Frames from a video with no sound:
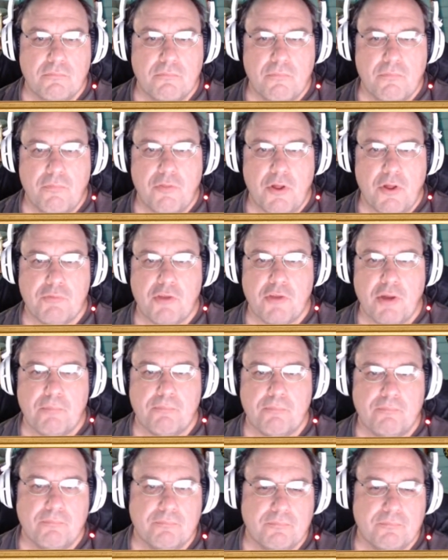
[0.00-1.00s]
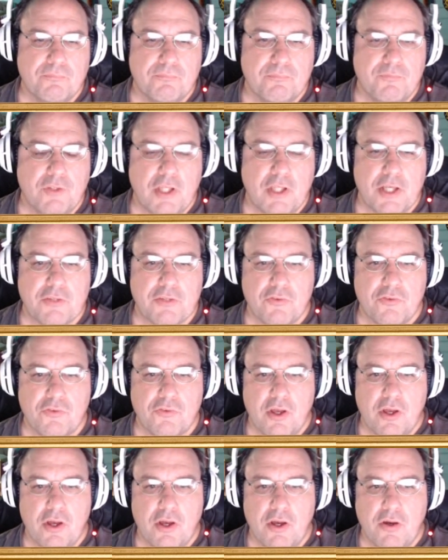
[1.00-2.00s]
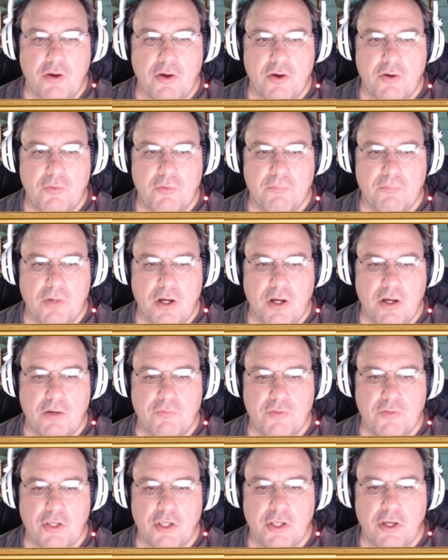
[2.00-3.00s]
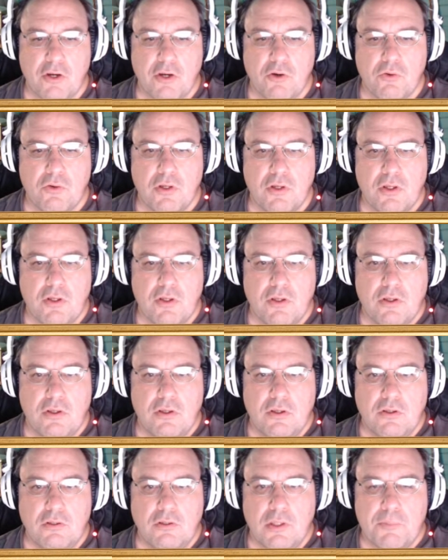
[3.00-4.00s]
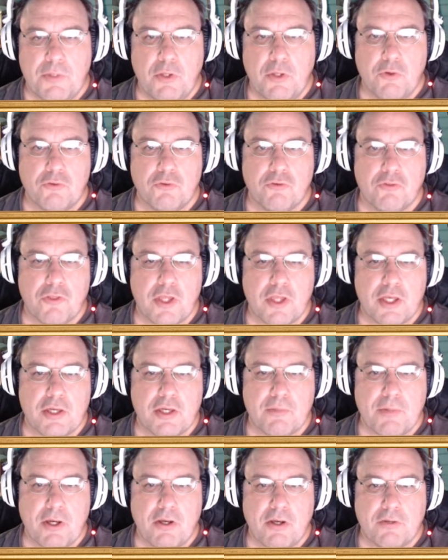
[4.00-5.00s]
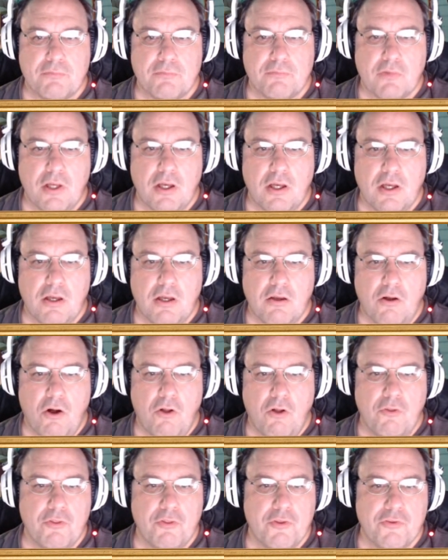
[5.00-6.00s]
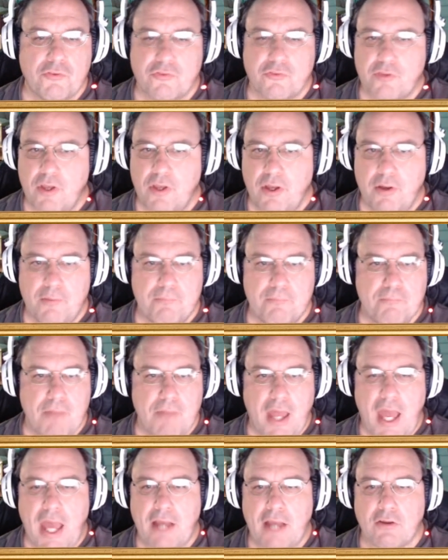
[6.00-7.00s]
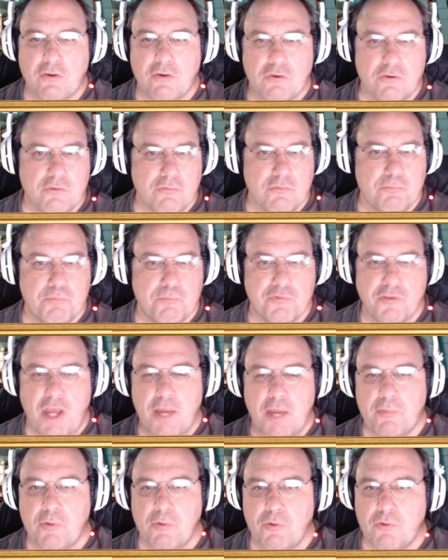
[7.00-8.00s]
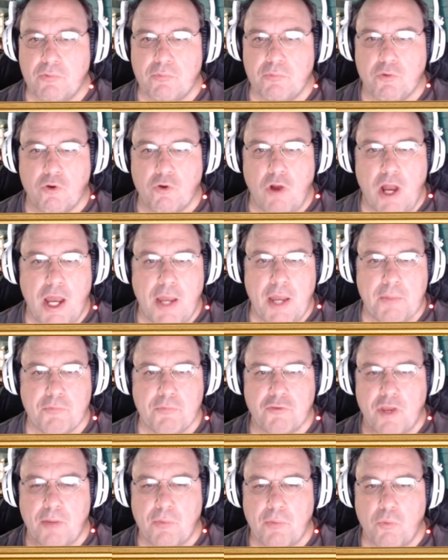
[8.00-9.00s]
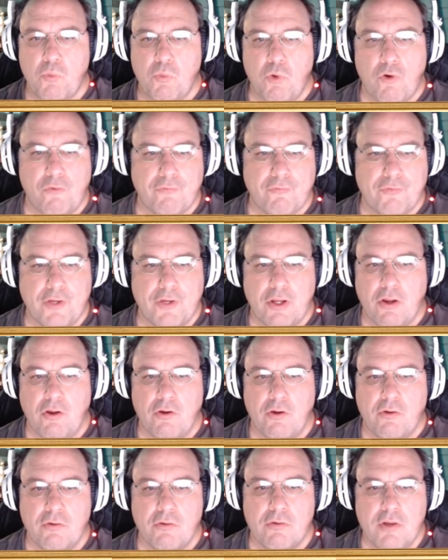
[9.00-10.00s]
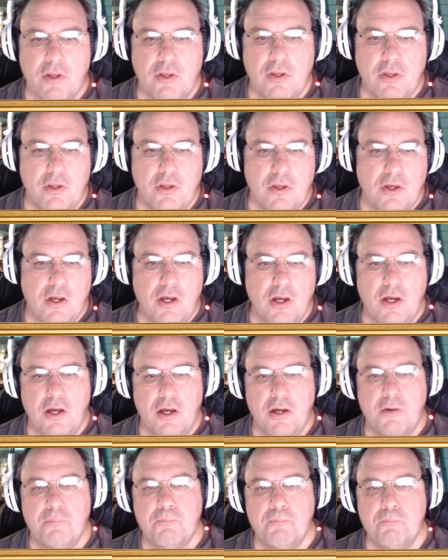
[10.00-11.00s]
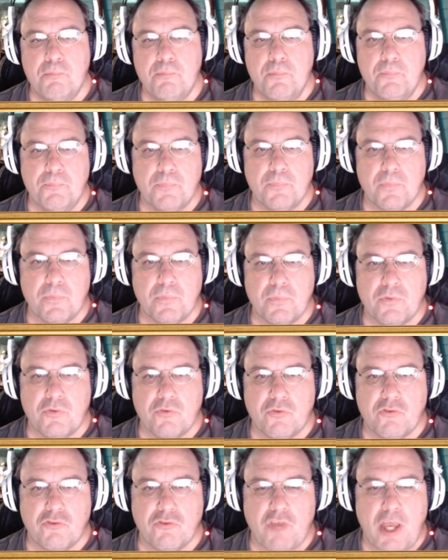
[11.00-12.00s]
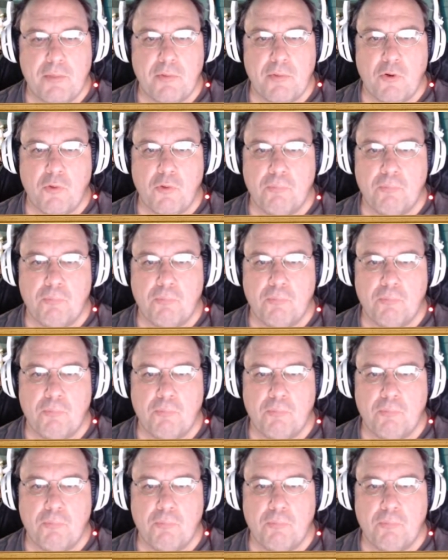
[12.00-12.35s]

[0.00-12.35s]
thumbs up if you like this video. Let me know what you think about all this hacker, cyber crime, cyber warfare, cyber